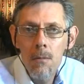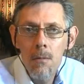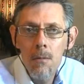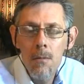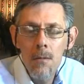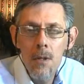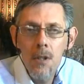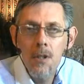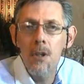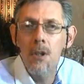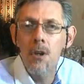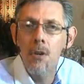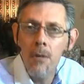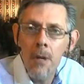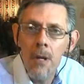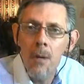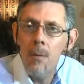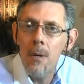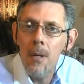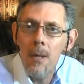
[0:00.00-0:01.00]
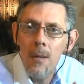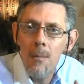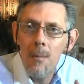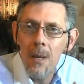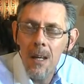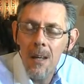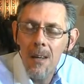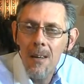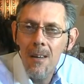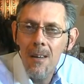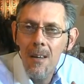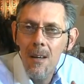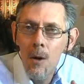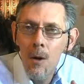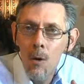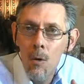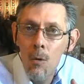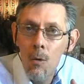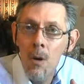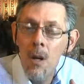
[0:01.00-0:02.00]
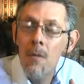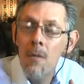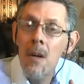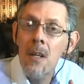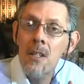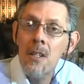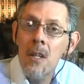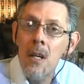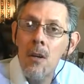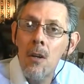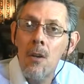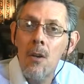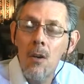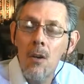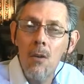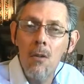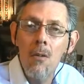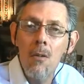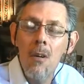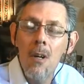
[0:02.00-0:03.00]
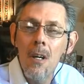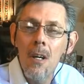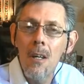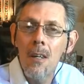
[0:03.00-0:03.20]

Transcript: disagree with me. Or if I say to you